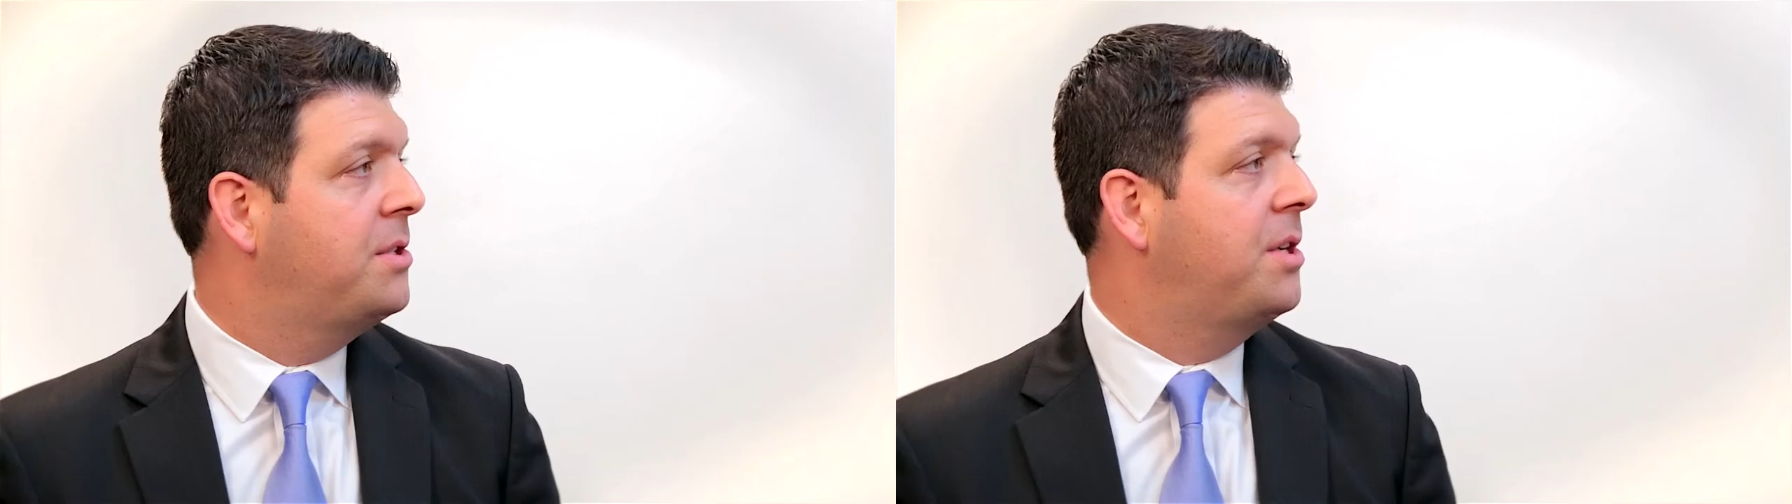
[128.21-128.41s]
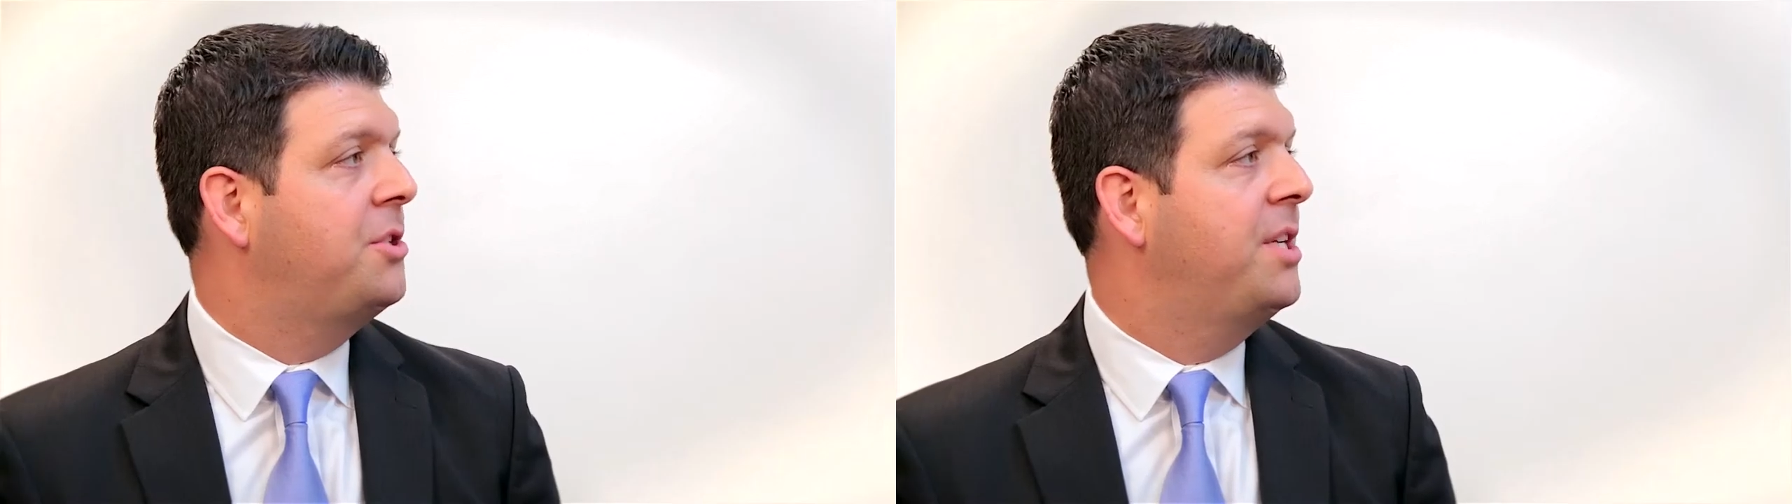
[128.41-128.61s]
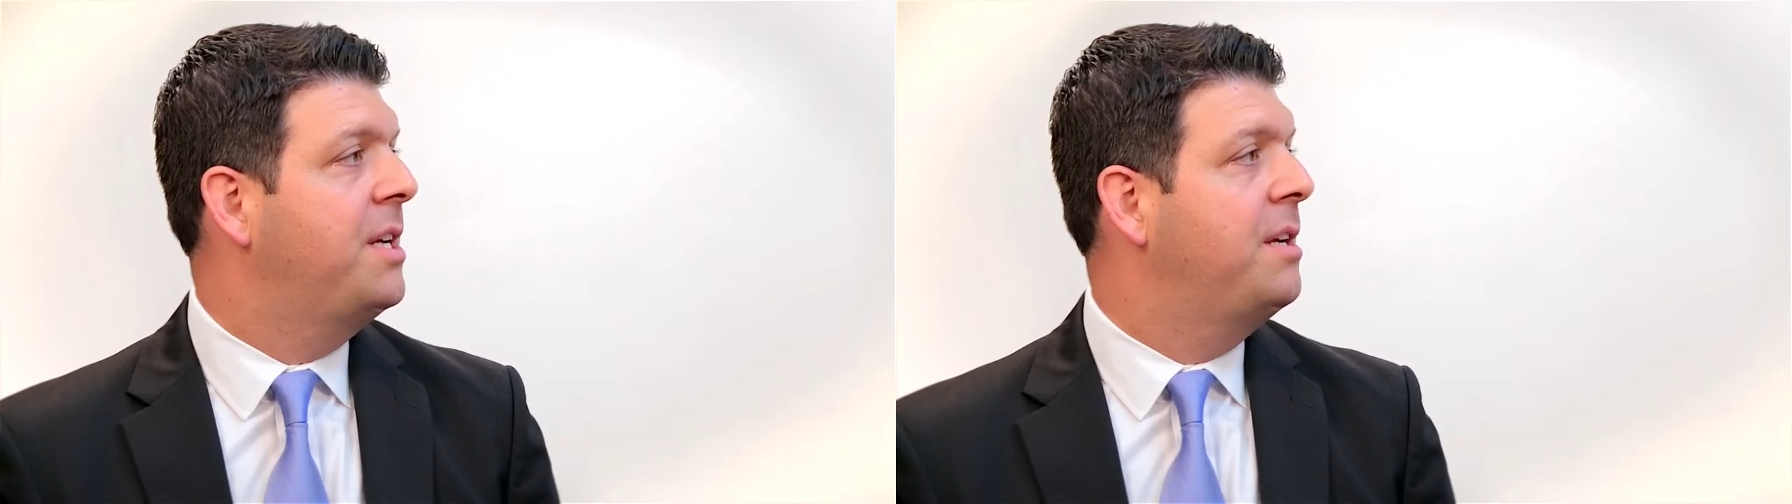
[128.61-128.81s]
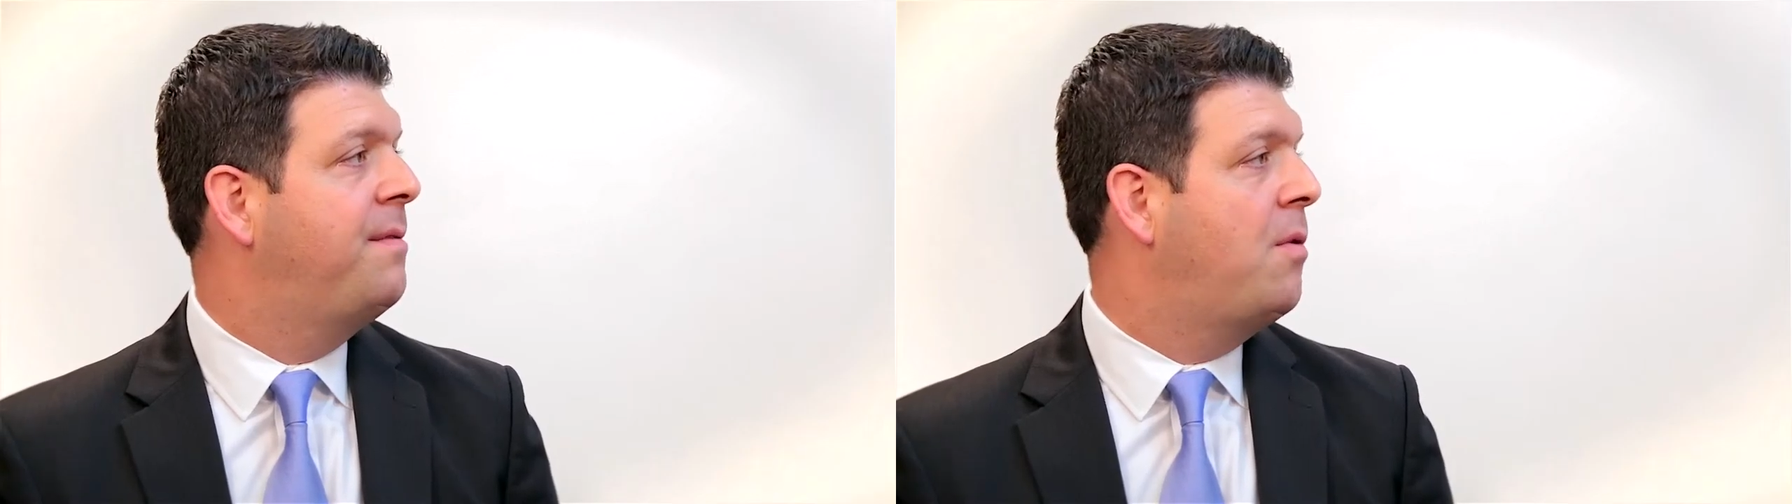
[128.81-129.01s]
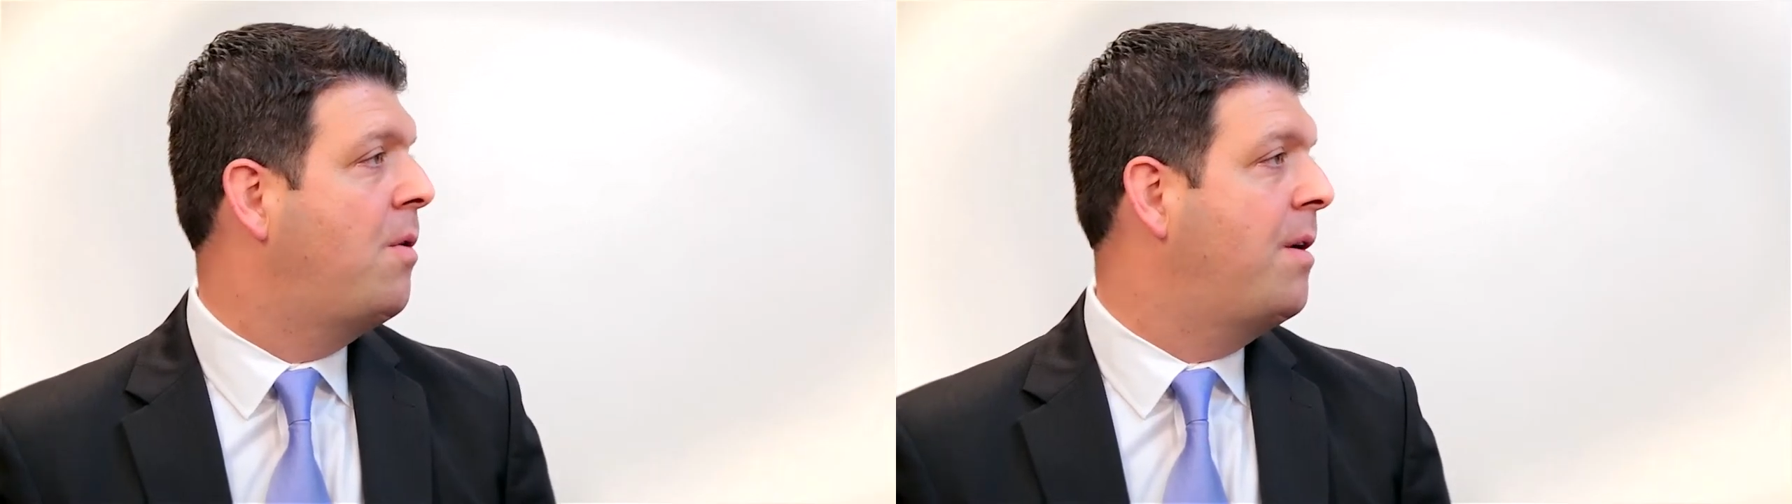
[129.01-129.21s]
searching
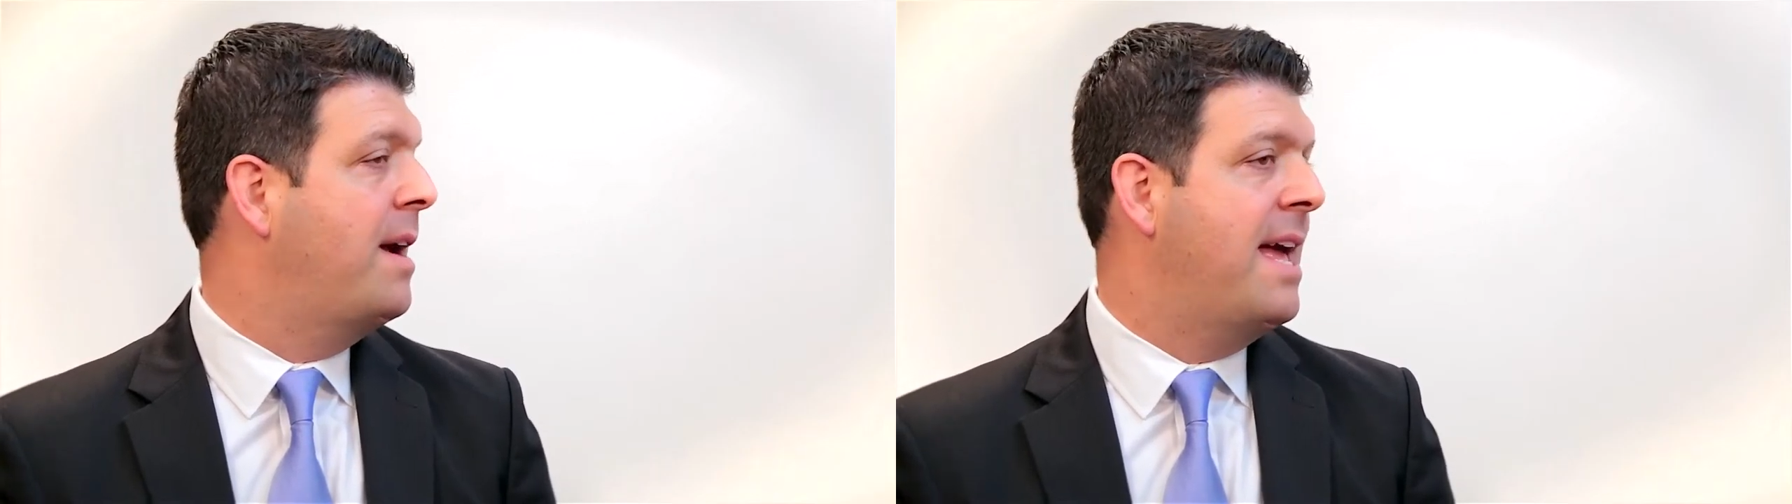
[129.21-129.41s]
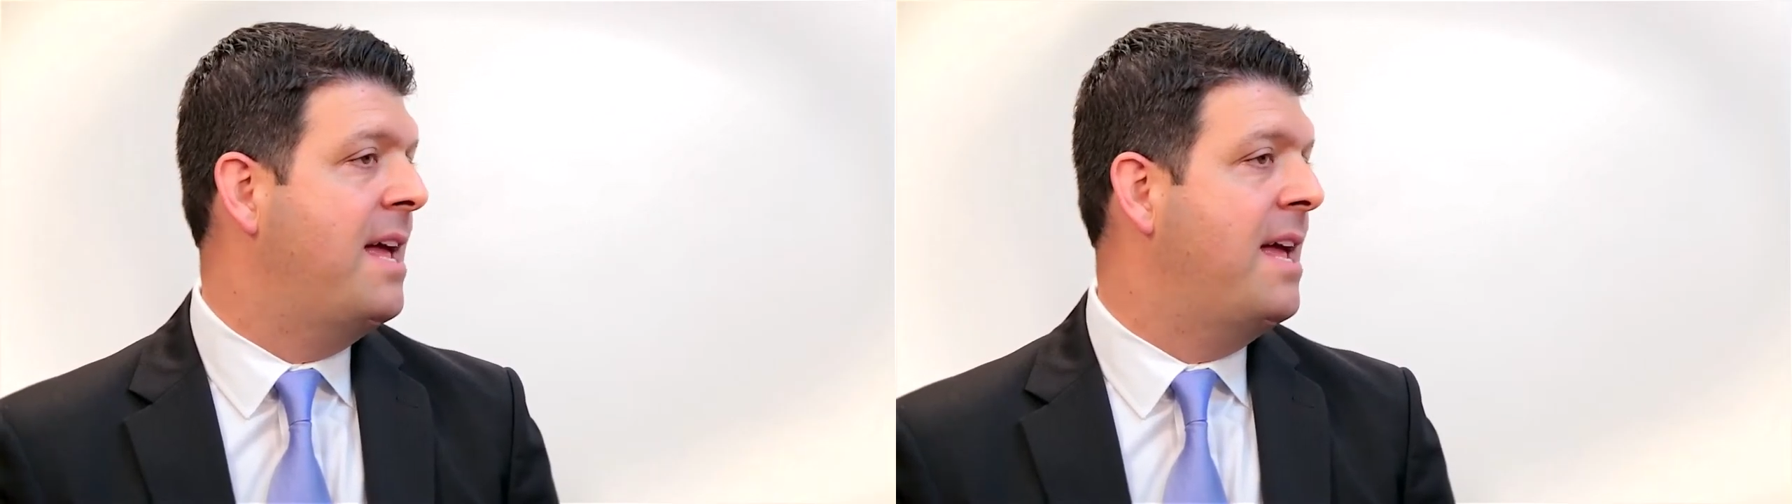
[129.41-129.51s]
for